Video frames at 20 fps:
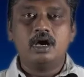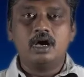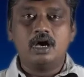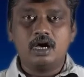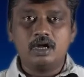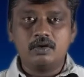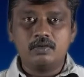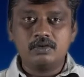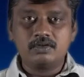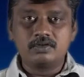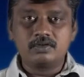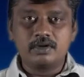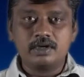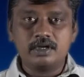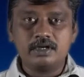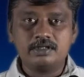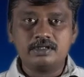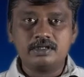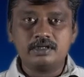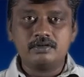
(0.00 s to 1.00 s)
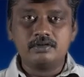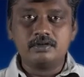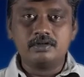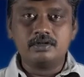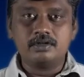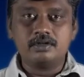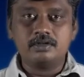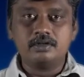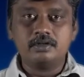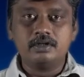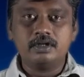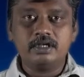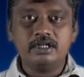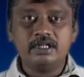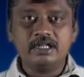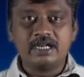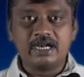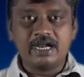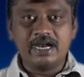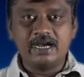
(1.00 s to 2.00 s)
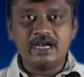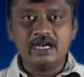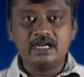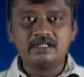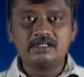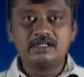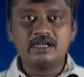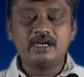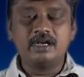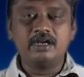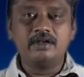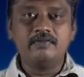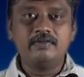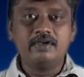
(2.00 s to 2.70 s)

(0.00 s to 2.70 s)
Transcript: R1 square is equal to, in the right hand side,